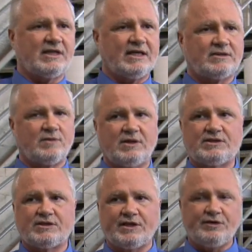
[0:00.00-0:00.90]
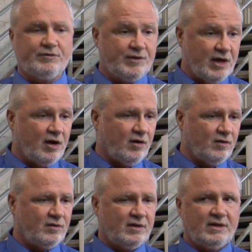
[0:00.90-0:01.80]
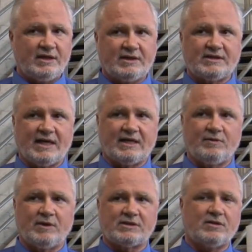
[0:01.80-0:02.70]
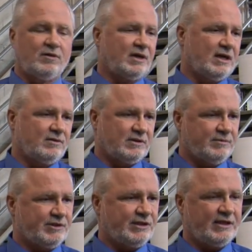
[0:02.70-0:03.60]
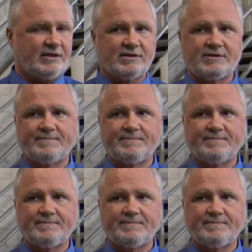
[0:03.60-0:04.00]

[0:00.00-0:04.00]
heads would, so you know exactly what's going on with the machines.